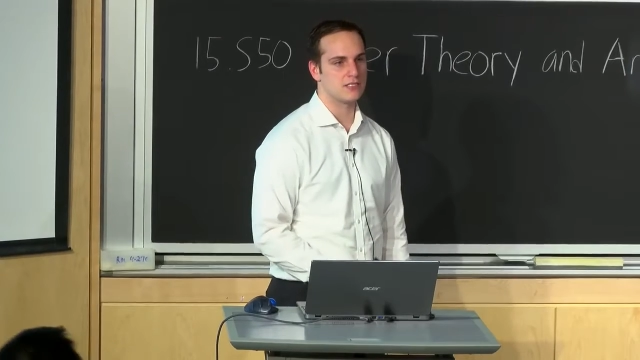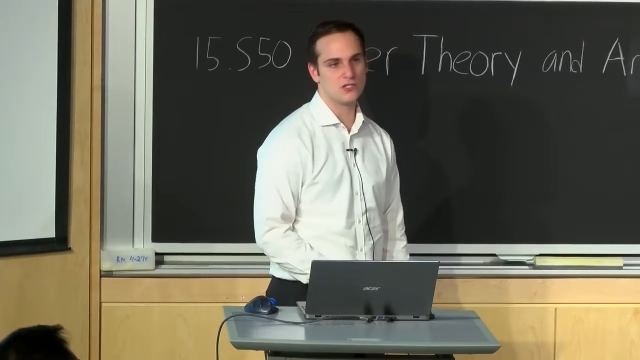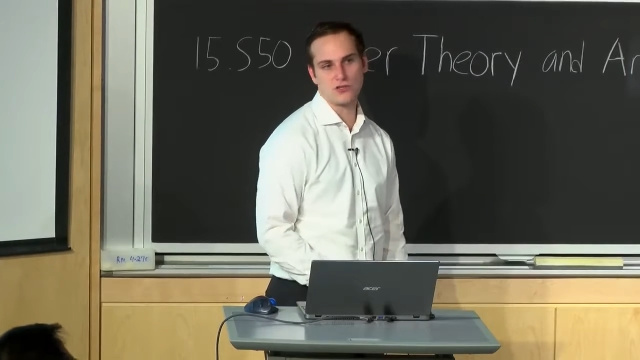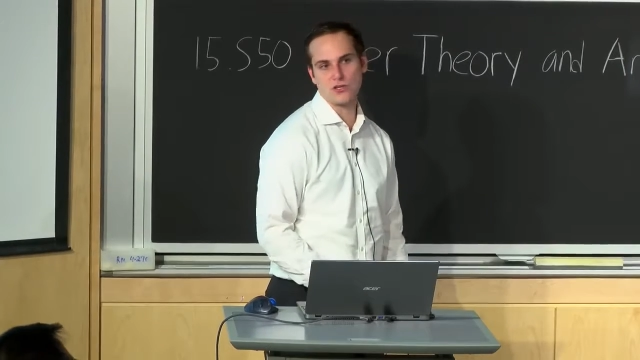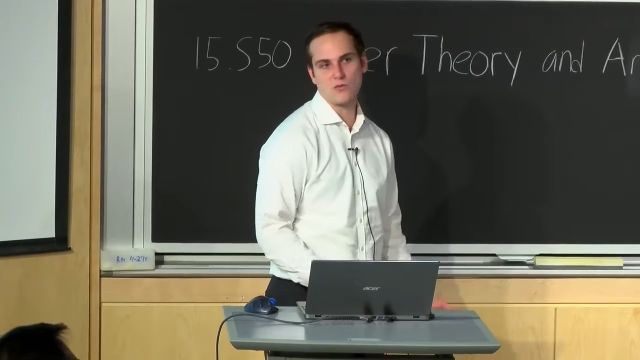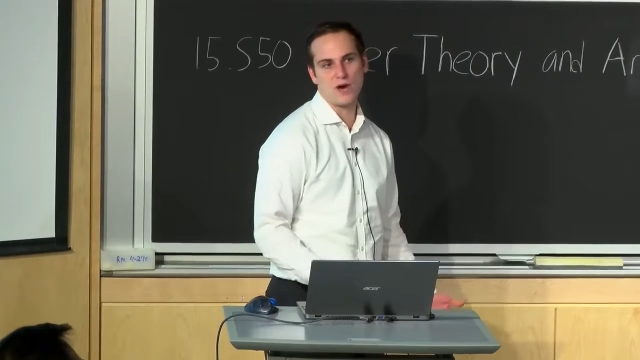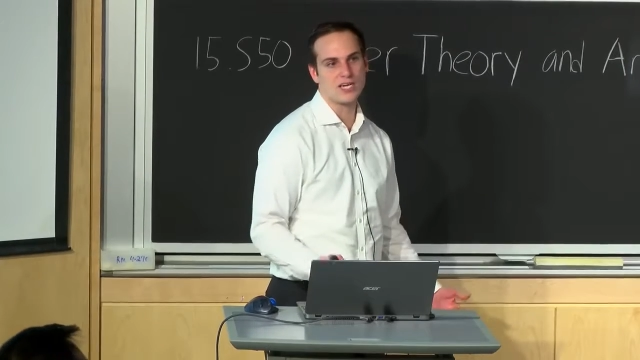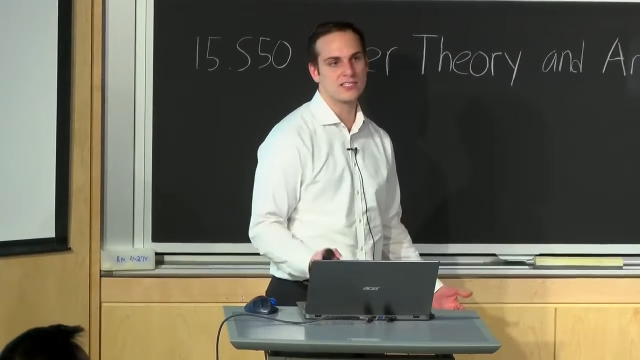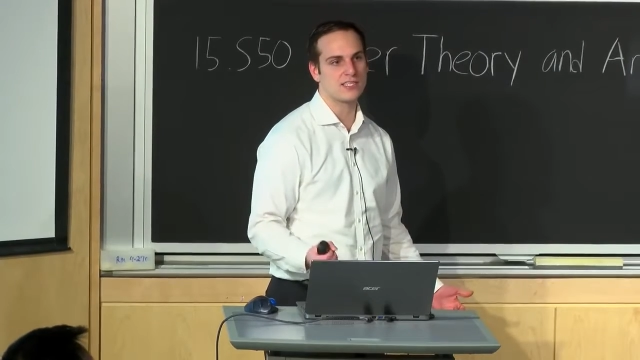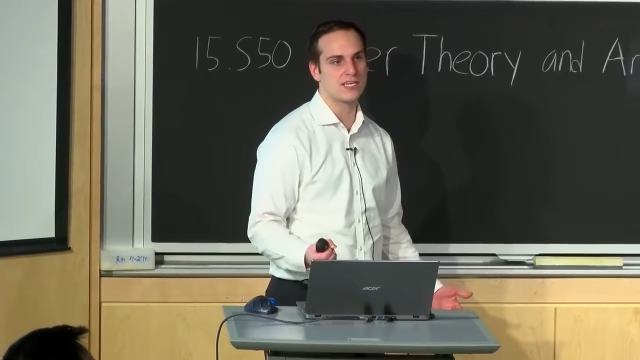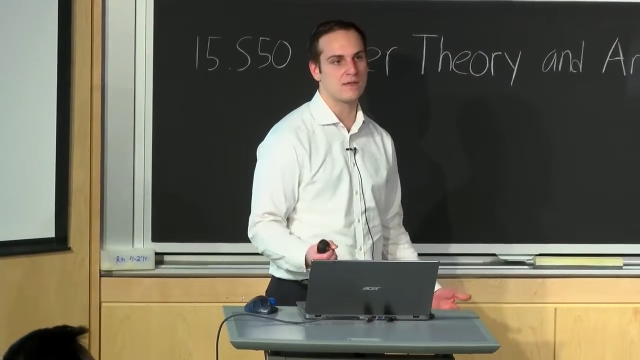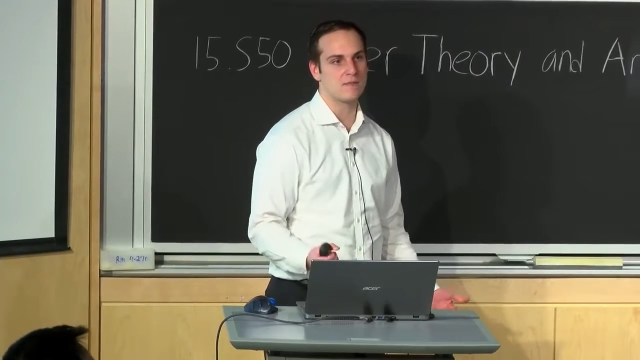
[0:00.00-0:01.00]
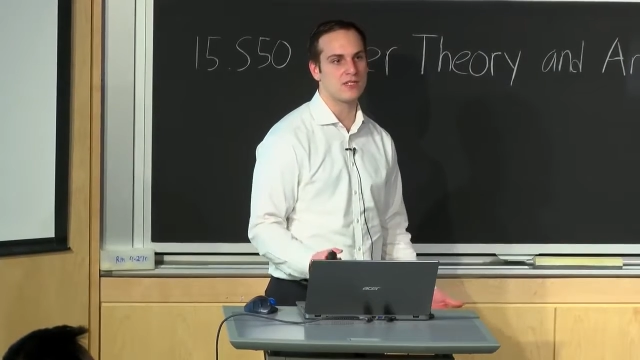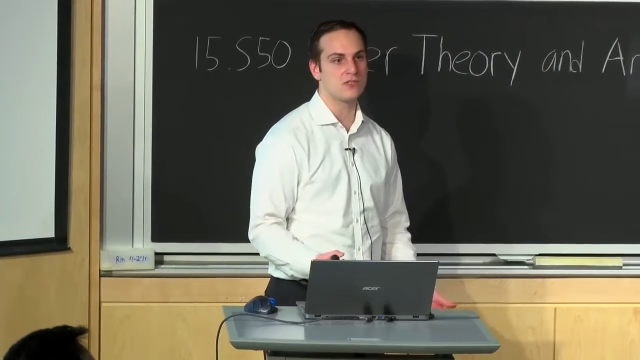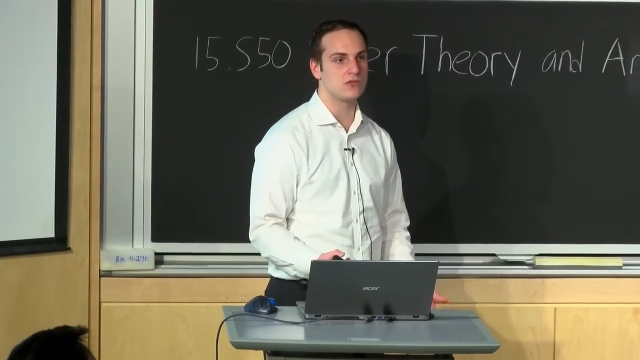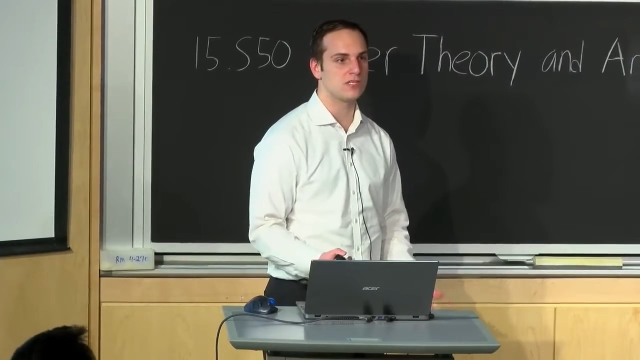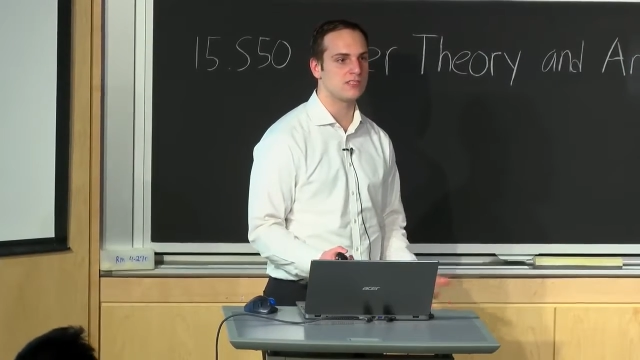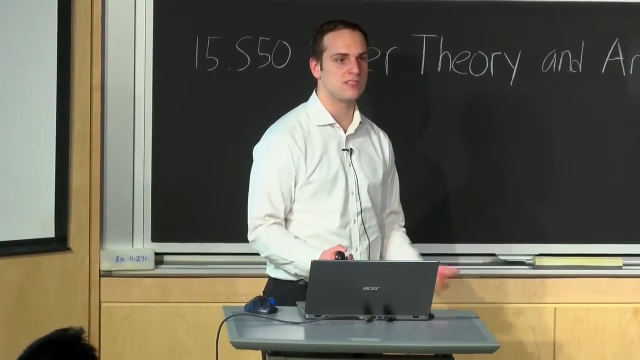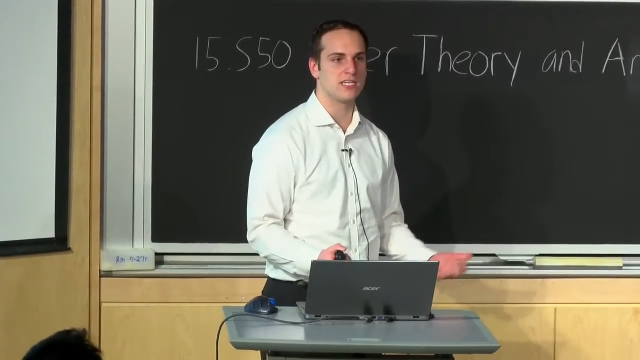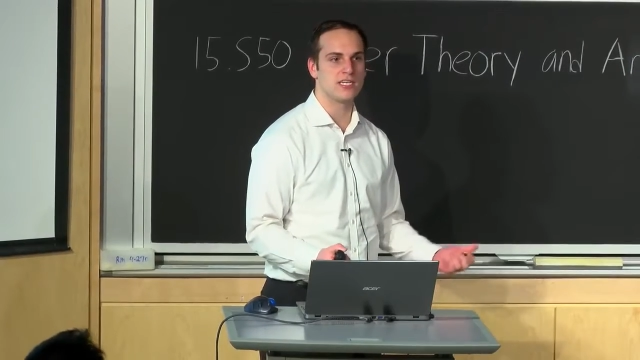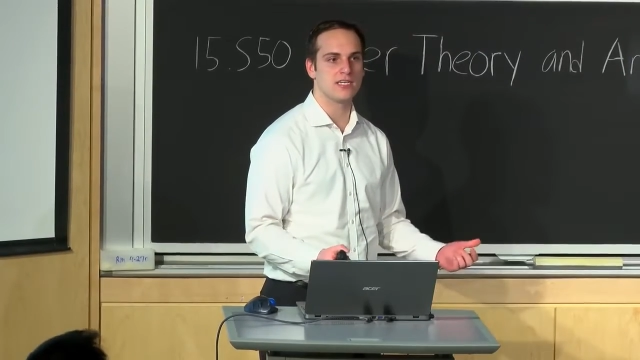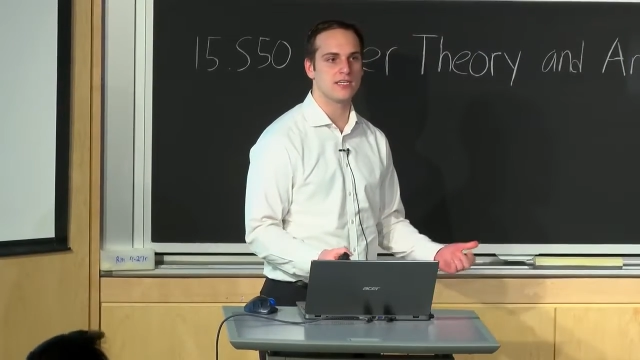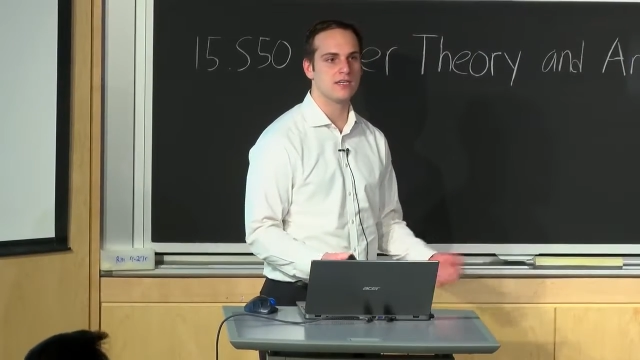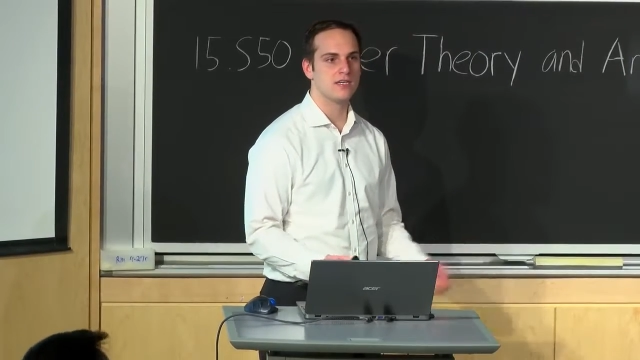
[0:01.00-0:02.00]
and you can watch them and you can
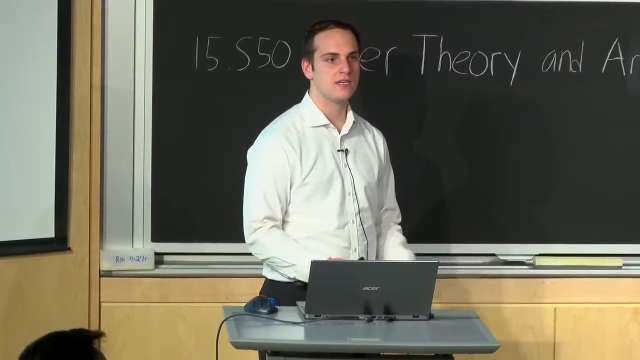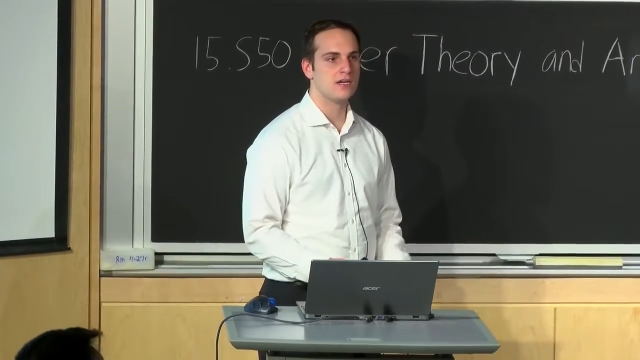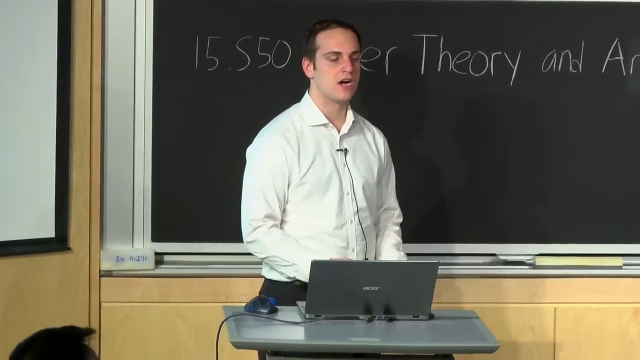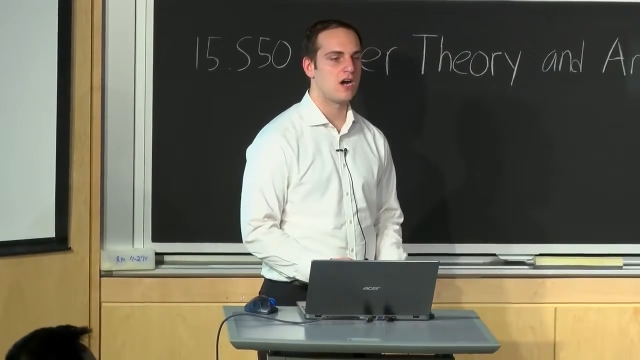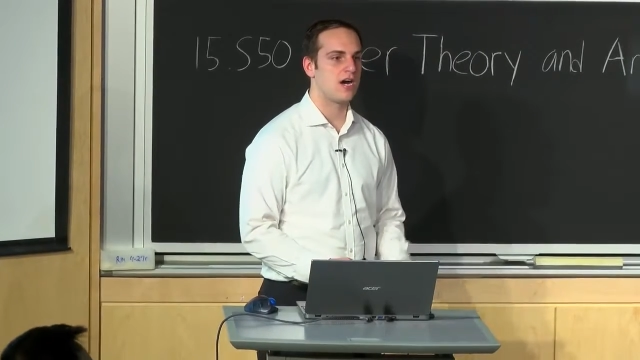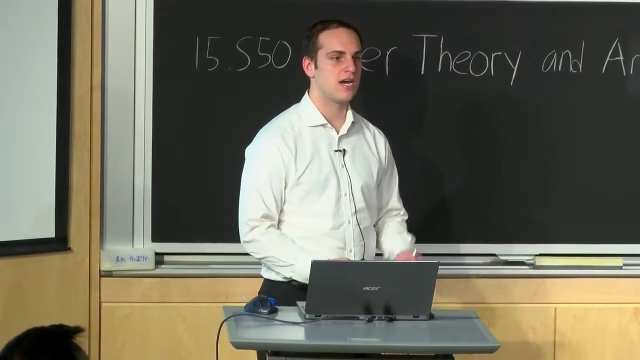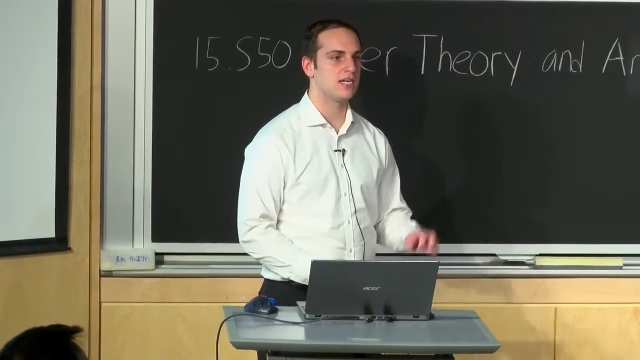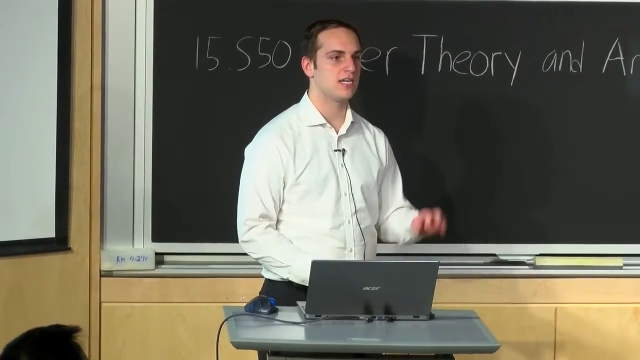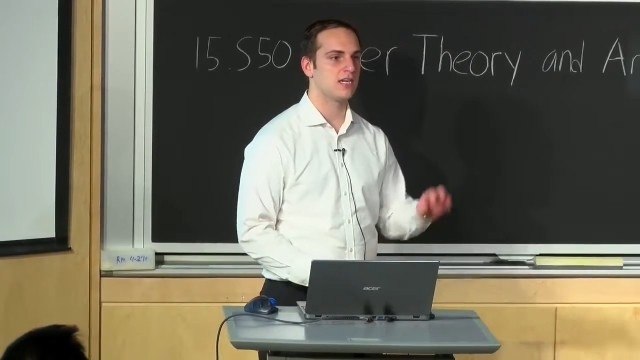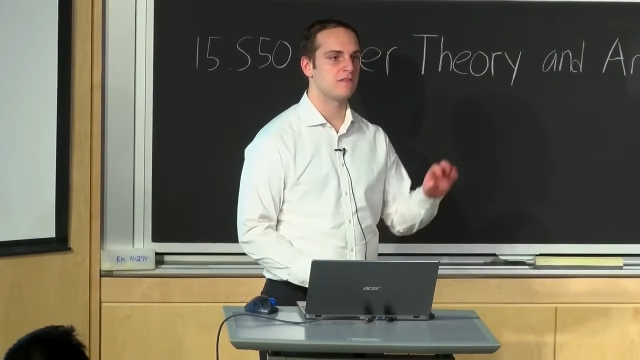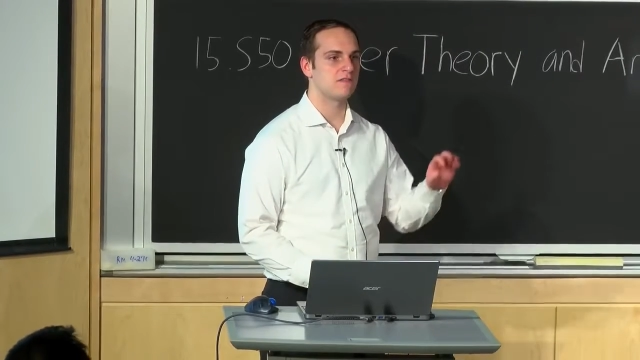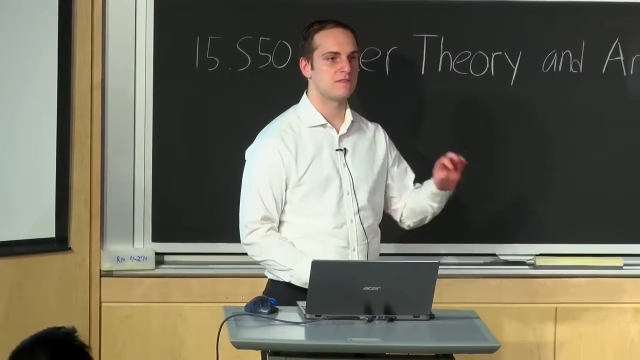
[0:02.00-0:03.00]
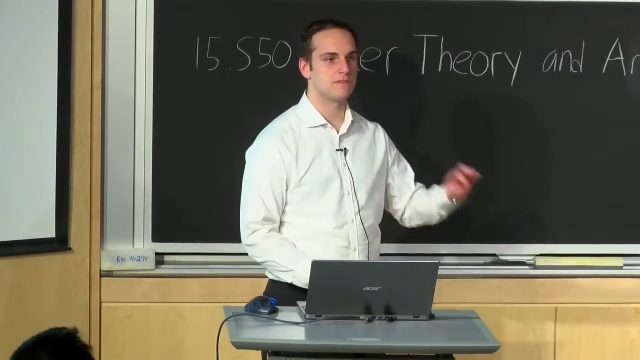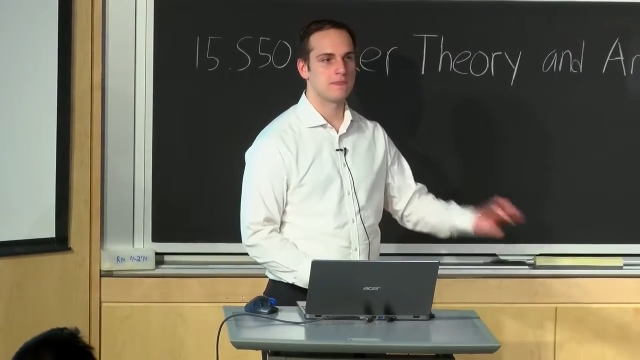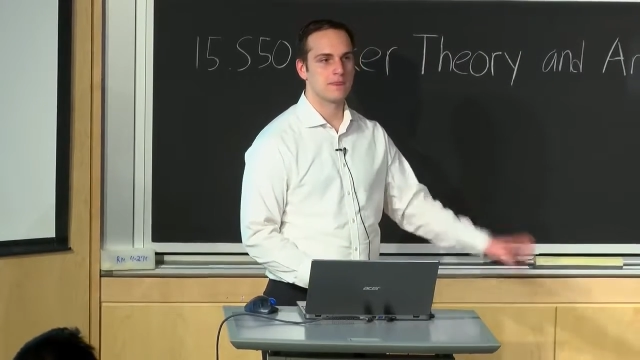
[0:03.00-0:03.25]
see, all right, if